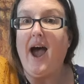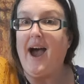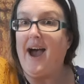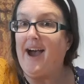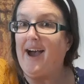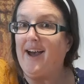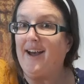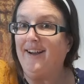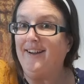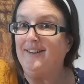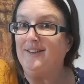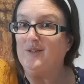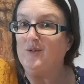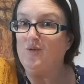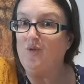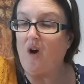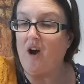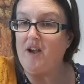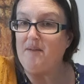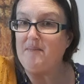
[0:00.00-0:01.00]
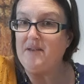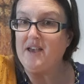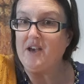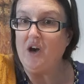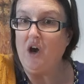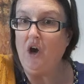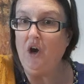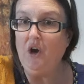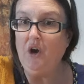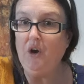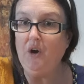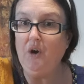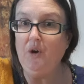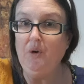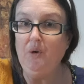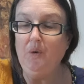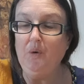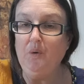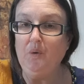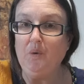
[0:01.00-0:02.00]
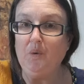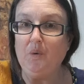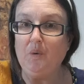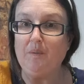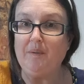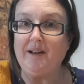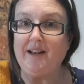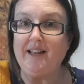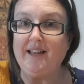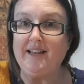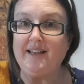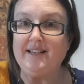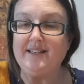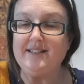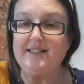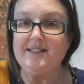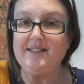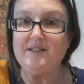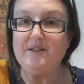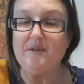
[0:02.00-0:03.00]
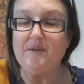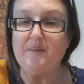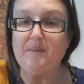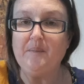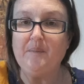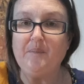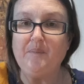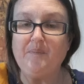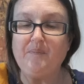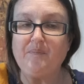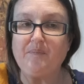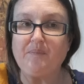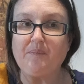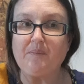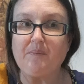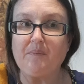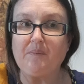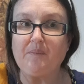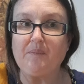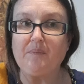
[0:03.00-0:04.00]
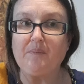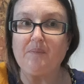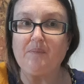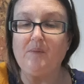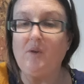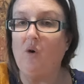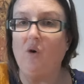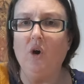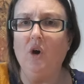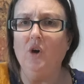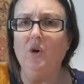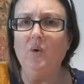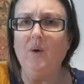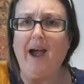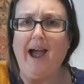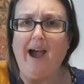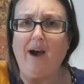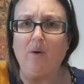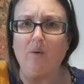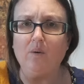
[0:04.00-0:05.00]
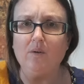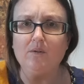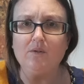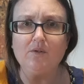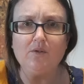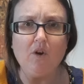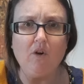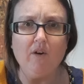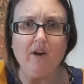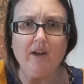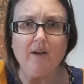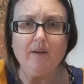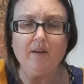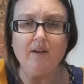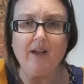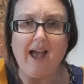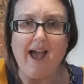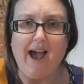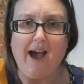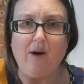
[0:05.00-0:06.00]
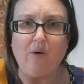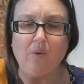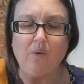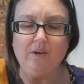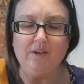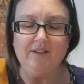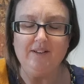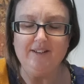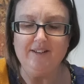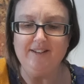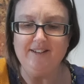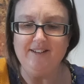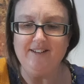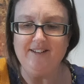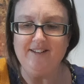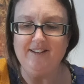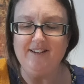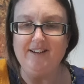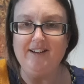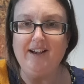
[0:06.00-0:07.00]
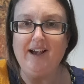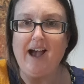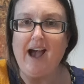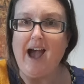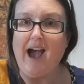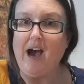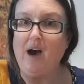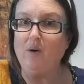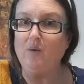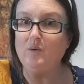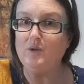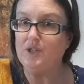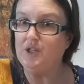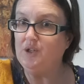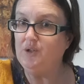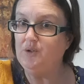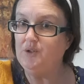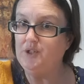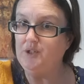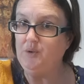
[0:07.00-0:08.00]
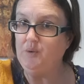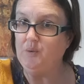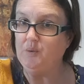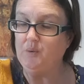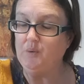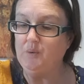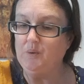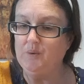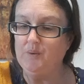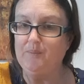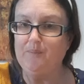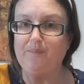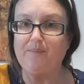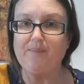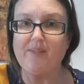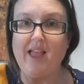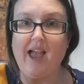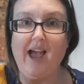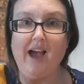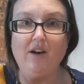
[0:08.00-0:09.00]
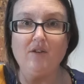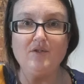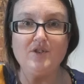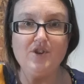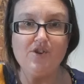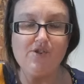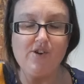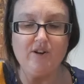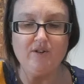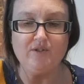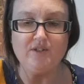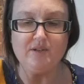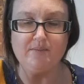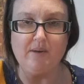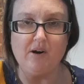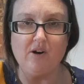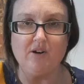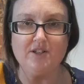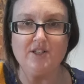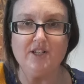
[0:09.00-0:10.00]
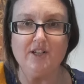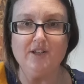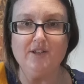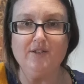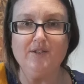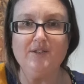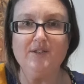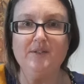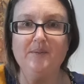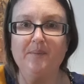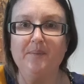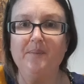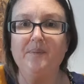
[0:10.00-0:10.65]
And write me a who, please. Not who, how, sorry, how. How do you do? How do you grow tomatoes?